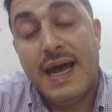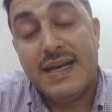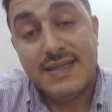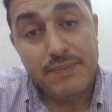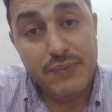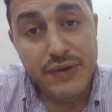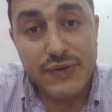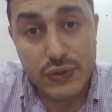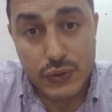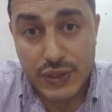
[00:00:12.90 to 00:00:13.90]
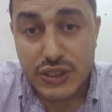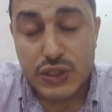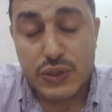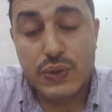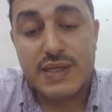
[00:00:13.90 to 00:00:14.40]
as a brief
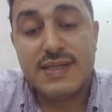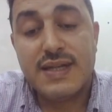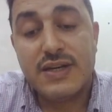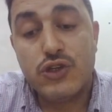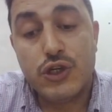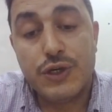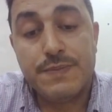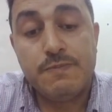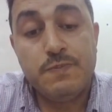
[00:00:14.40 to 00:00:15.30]
introduction to this lecture,